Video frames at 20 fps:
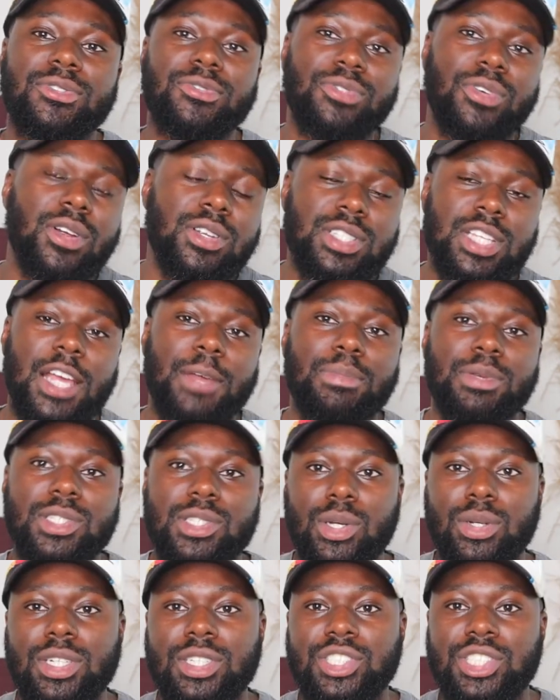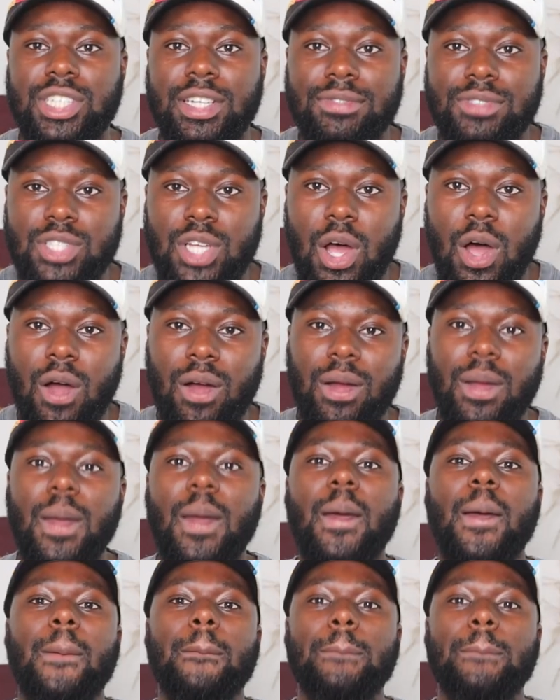first episode of Shift Talk.